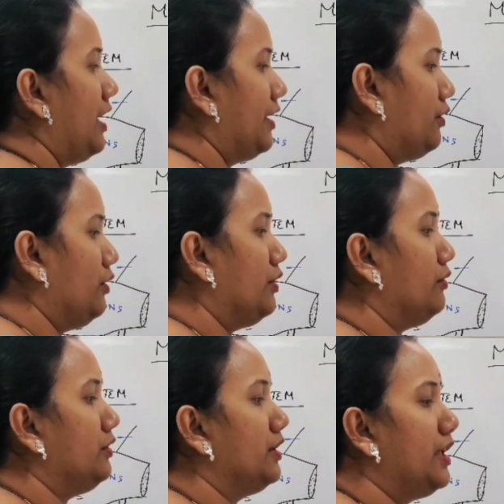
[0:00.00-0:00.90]
I told
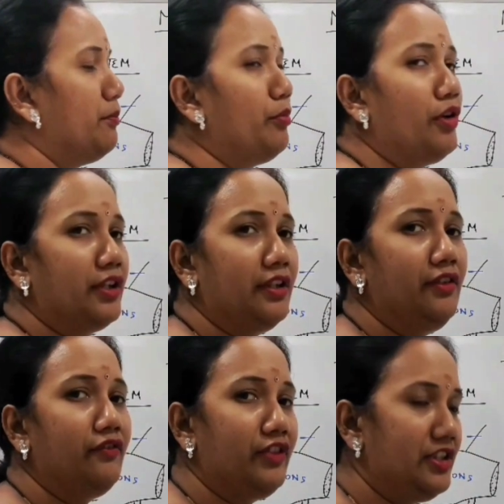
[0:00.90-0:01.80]
you the
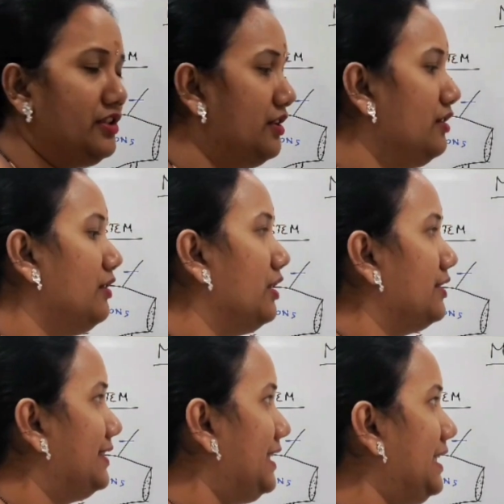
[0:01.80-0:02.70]
important feature
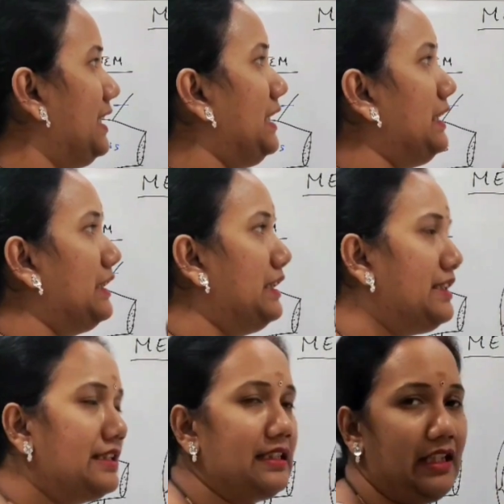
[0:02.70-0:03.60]
seen in
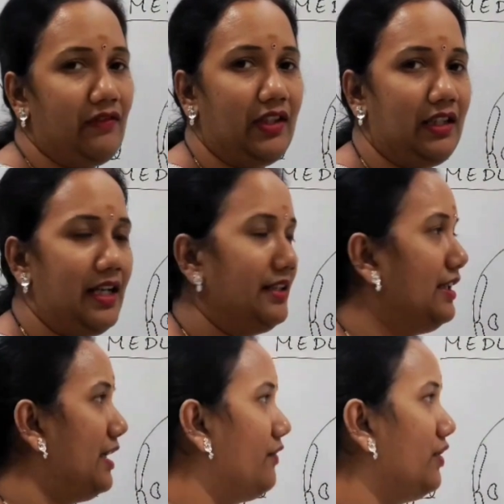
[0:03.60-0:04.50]
this level at
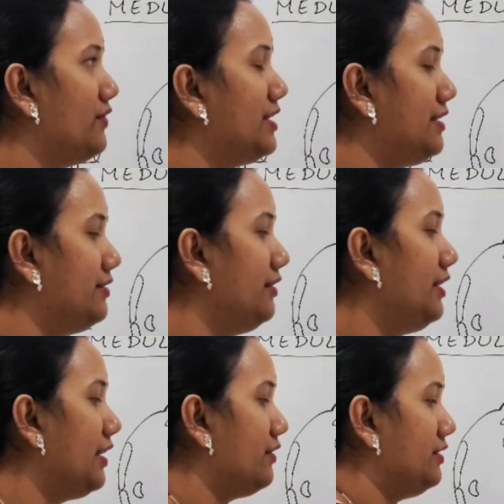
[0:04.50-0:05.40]
the level of
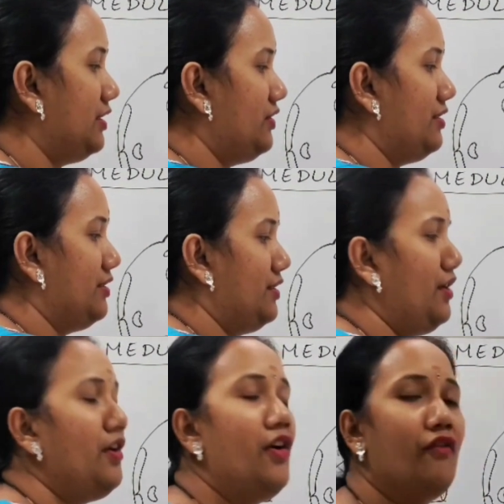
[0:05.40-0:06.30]
sensory decussation is
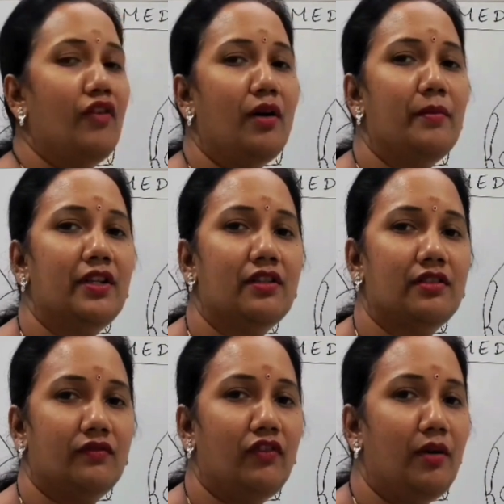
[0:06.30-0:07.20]
the
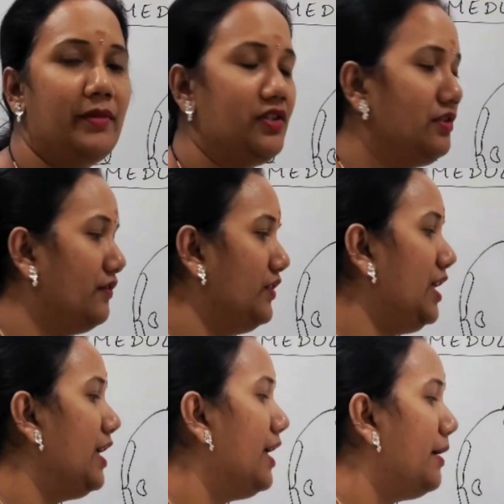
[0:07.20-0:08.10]
formation of
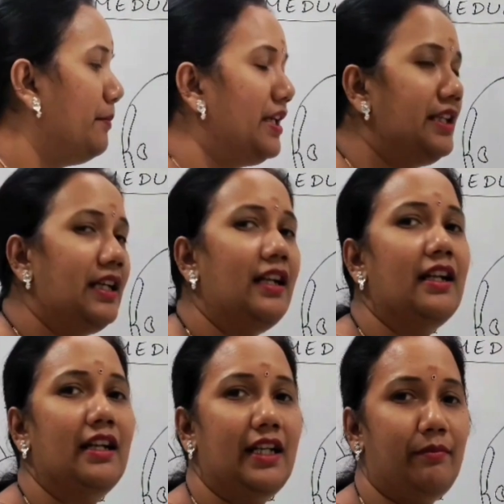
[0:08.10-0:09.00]
the medial
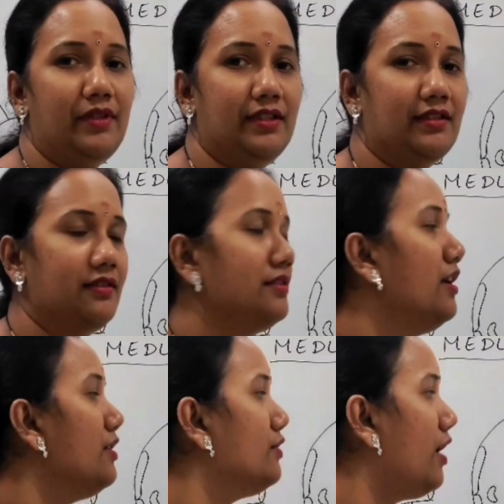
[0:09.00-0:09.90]
lemniscus.
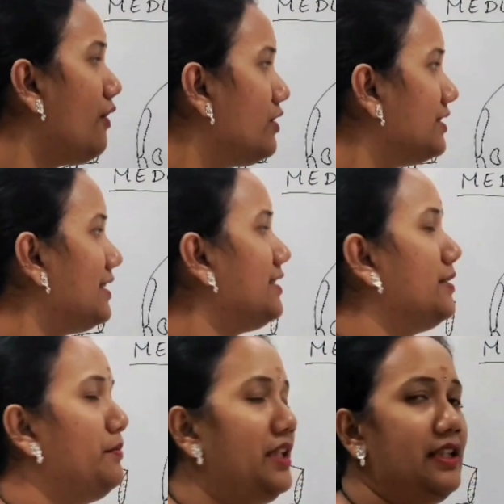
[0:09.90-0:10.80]
So how is
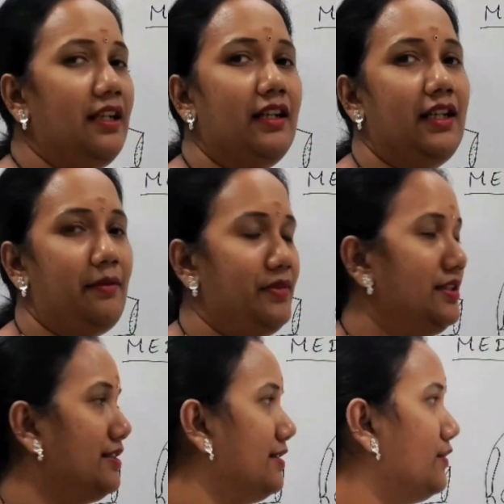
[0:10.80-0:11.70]
this medial
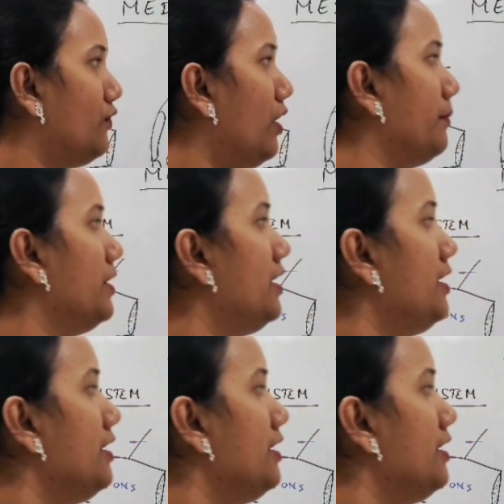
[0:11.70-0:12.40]
lemniscus formed?